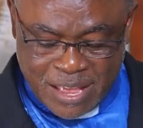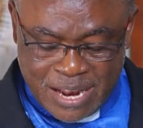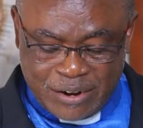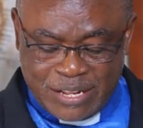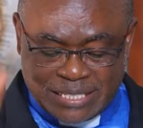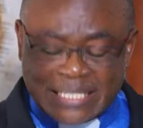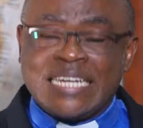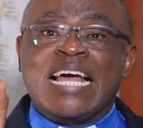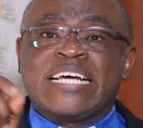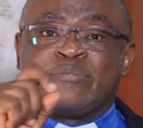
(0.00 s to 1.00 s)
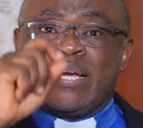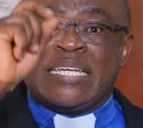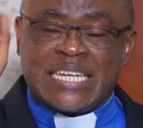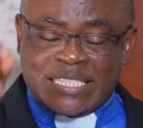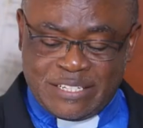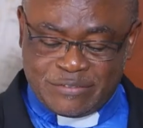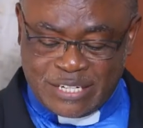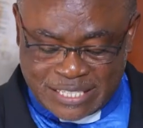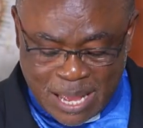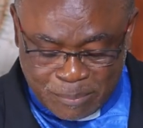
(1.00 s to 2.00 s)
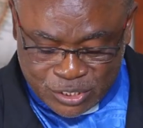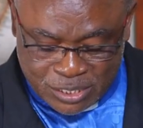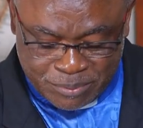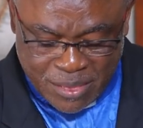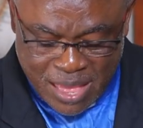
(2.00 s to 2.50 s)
Now, the 3 years were intensive discipleship,